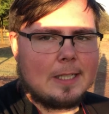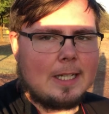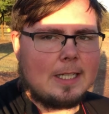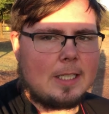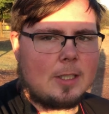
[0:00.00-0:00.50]

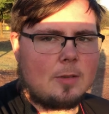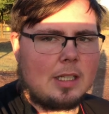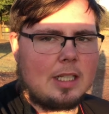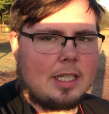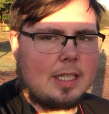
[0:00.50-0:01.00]
kind of don't
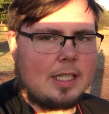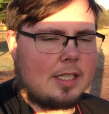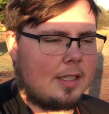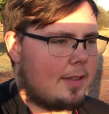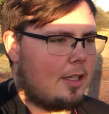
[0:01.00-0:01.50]
want to get any
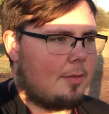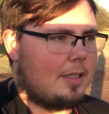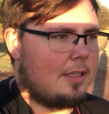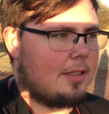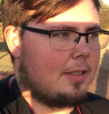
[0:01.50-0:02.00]
tits on
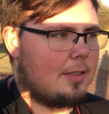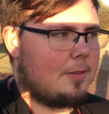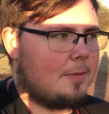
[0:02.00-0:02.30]
me, so